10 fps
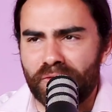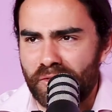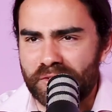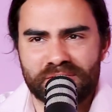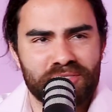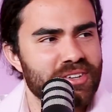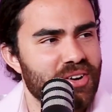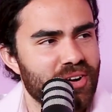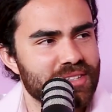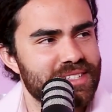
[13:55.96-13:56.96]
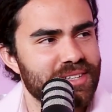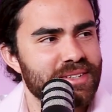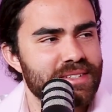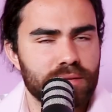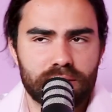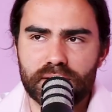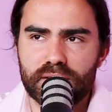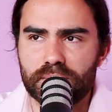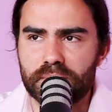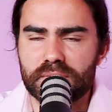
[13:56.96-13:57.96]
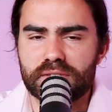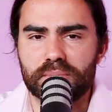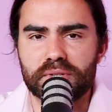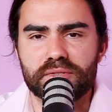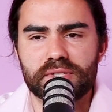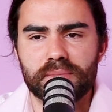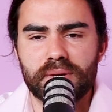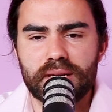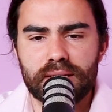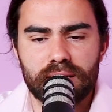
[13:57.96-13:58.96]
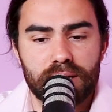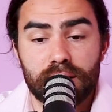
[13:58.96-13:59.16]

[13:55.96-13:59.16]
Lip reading: for an answer written. Thank you, Mr. Producer Man.